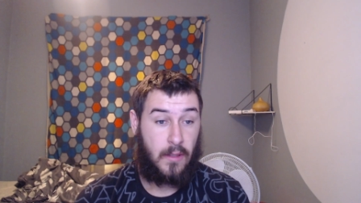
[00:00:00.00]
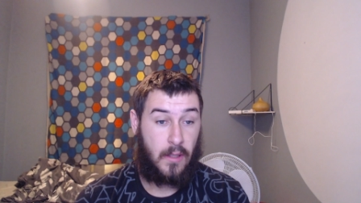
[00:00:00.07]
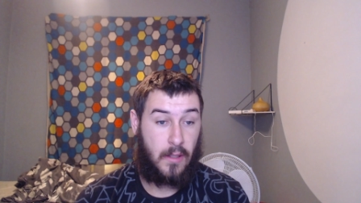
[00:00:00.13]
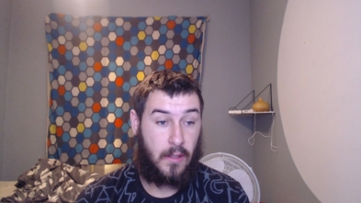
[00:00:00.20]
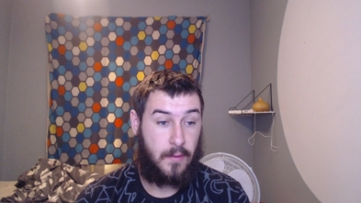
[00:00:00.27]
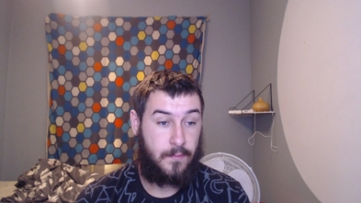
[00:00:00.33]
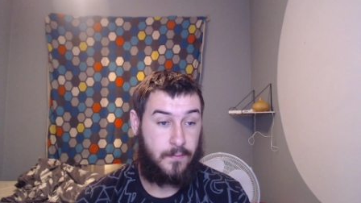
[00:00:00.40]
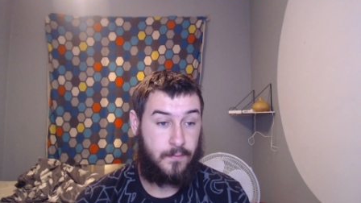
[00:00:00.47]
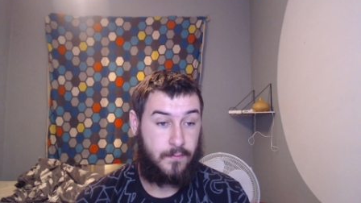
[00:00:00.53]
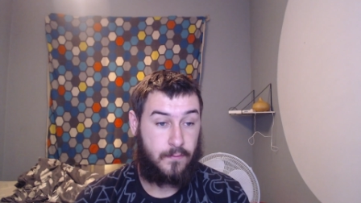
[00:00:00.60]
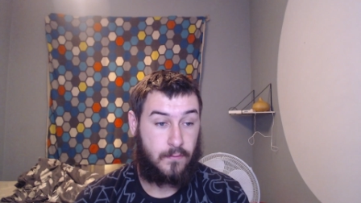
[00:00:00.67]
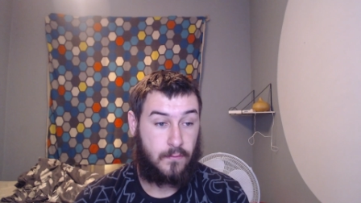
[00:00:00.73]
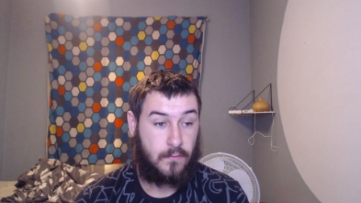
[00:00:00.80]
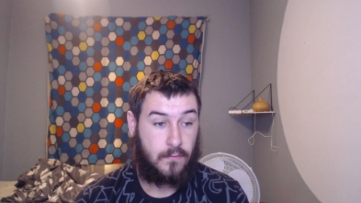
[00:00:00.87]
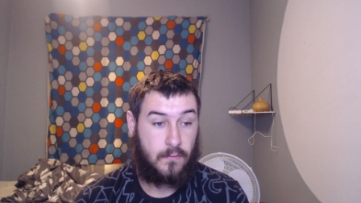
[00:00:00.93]
Um,
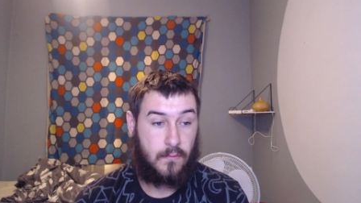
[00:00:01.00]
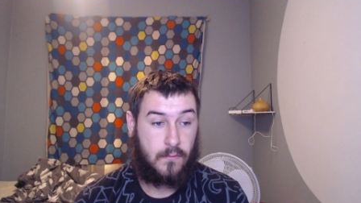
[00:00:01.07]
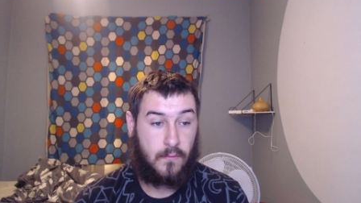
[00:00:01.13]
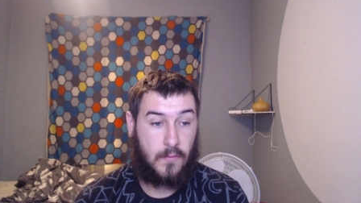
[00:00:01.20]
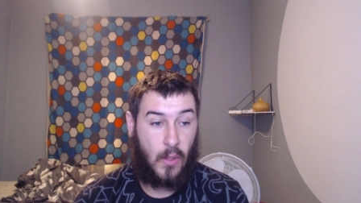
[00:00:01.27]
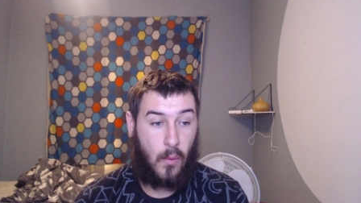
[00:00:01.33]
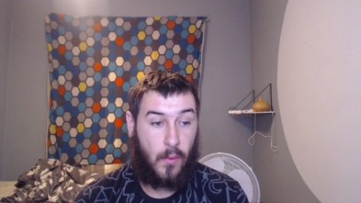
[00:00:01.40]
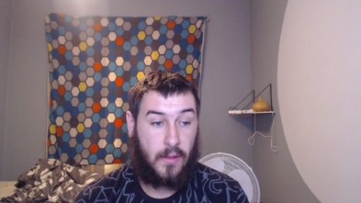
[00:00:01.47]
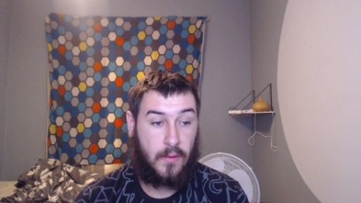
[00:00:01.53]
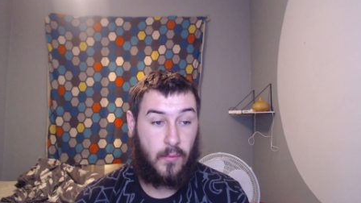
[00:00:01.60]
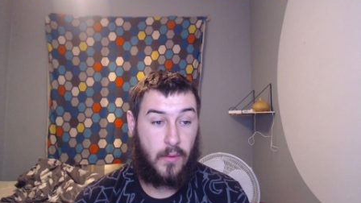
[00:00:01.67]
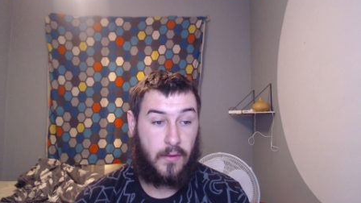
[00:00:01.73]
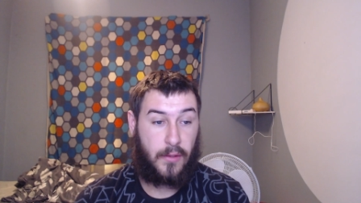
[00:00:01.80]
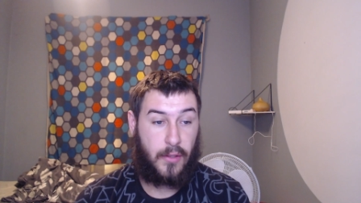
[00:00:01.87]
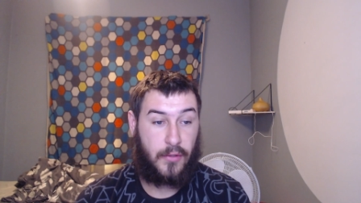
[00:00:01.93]
well,
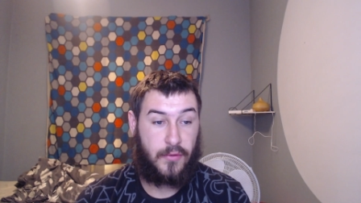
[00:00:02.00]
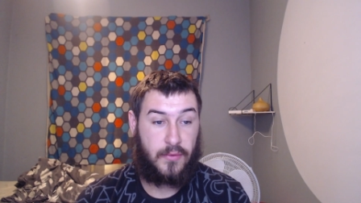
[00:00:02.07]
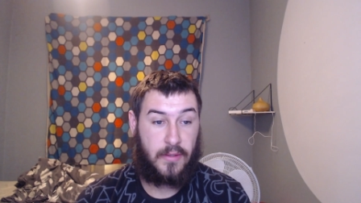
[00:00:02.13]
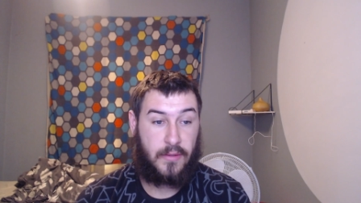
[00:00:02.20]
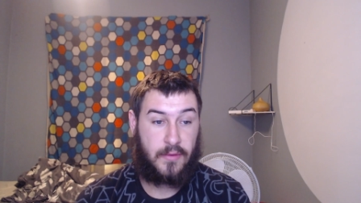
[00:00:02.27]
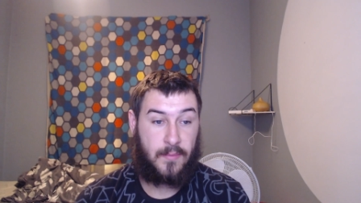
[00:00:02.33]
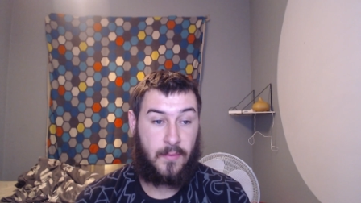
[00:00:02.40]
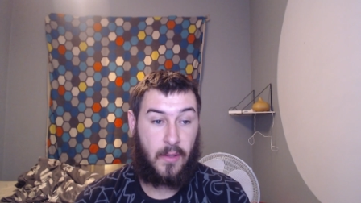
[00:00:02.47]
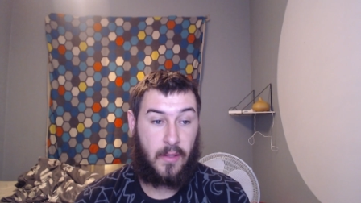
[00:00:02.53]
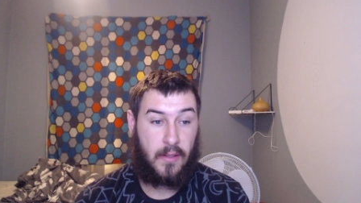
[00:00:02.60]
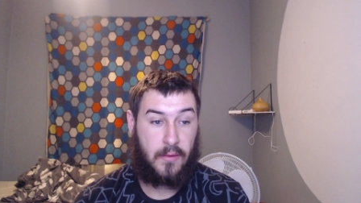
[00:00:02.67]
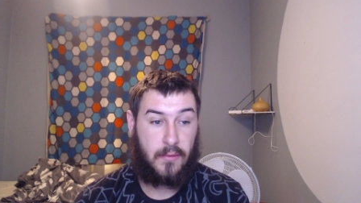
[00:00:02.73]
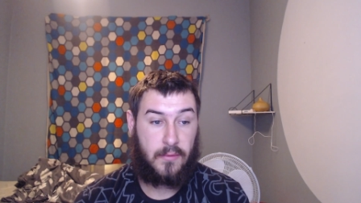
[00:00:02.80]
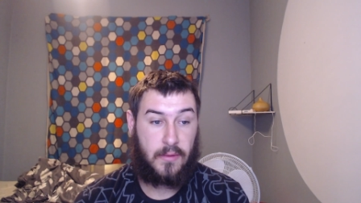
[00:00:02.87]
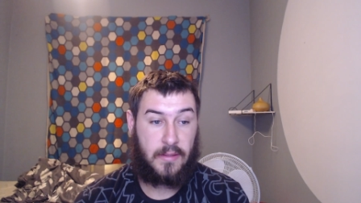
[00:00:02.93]
while the coastal areas are
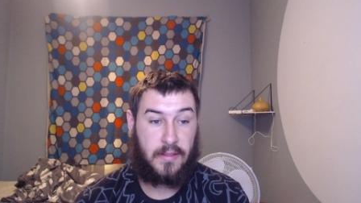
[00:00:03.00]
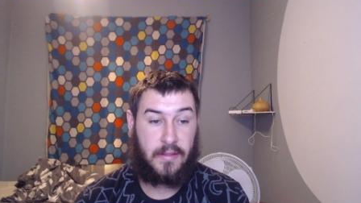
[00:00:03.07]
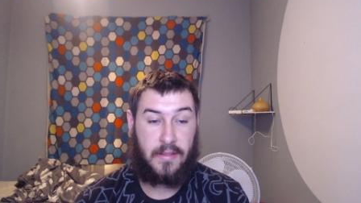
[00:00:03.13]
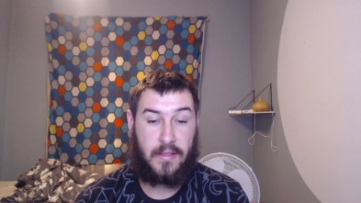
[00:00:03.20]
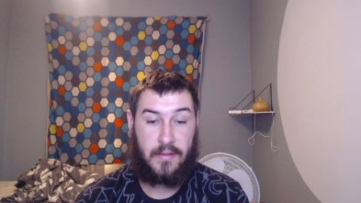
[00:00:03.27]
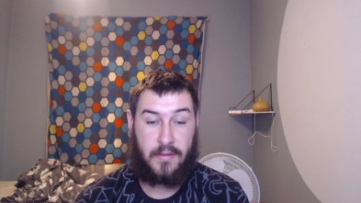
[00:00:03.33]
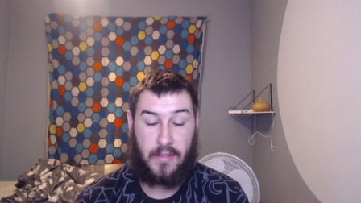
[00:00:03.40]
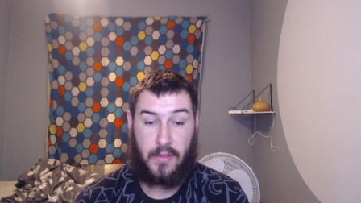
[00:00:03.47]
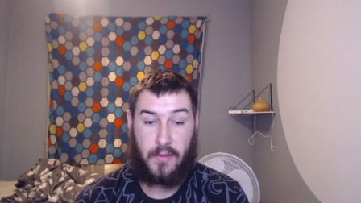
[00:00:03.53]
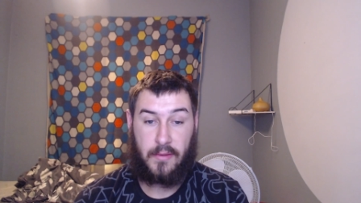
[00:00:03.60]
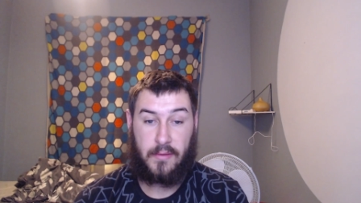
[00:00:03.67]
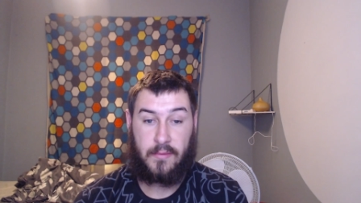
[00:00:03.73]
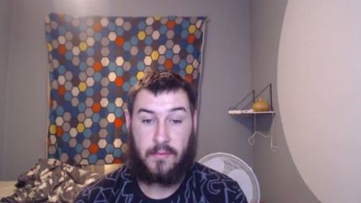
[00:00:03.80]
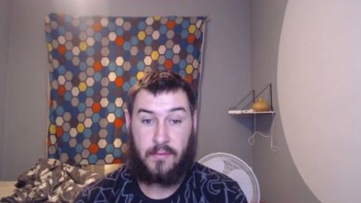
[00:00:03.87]
milder than the interior,